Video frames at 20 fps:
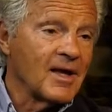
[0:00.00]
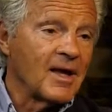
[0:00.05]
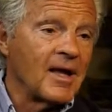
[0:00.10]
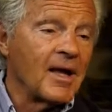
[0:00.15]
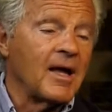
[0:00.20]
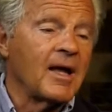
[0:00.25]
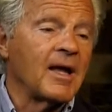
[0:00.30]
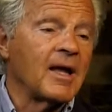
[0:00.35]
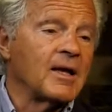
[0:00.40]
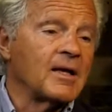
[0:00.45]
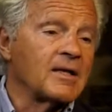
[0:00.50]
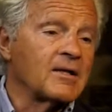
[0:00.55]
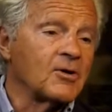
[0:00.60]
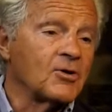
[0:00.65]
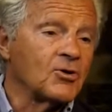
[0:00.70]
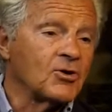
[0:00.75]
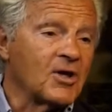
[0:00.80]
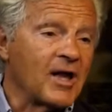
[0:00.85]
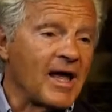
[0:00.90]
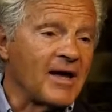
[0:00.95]
and a
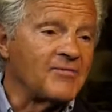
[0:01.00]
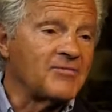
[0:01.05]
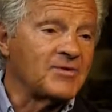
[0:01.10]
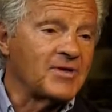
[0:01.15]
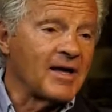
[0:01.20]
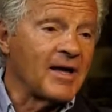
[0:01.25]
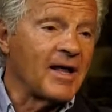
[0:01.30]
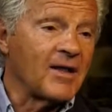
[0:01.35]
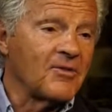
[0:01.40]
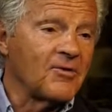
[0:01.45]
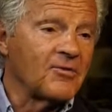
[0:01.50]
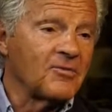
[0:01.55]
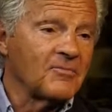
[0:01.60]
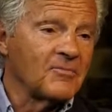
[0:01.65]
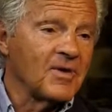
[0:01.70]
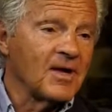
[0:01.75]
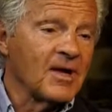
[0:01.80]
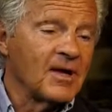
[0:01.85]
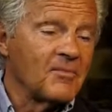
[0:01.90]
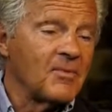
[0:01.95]
good life together.
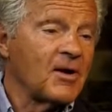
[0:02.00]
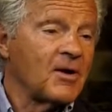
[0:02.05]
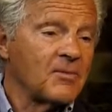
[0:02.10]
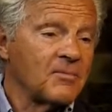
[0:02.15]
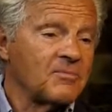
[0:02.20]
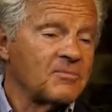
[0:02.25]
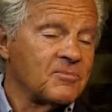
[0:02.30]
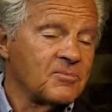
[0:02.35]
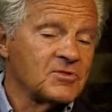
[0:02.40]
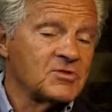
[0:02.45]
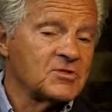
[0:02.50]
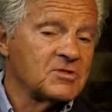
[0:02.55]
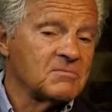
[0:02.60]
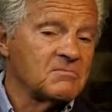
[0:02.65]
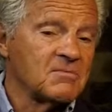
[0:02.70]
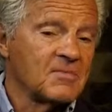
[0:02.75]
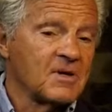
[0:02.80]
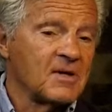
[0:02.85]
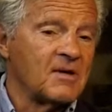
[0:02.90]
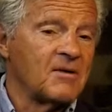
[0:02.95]
But it was
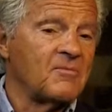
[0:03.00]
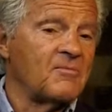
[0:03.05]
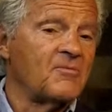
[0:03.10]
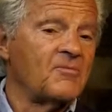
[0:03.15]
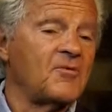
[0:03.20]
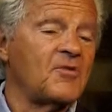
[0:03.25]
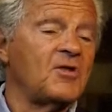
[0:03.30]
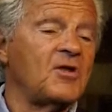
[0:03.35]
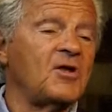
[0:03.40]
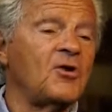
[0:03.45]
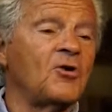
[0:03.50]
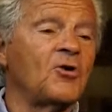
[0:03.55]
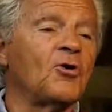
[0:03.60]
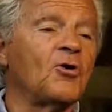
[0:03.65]
for their